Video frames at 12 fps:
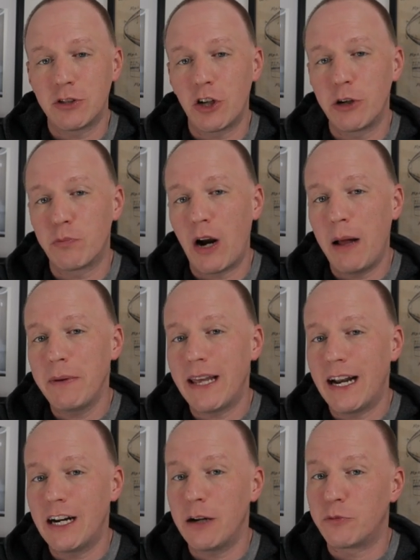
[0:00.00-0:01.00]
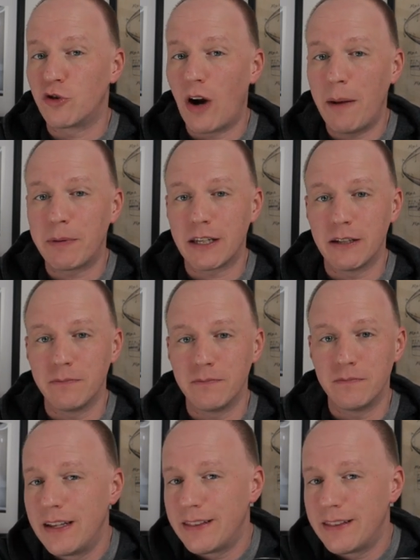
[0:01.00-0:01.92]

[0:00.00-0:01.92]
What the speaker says: so you probably ended up dropping him.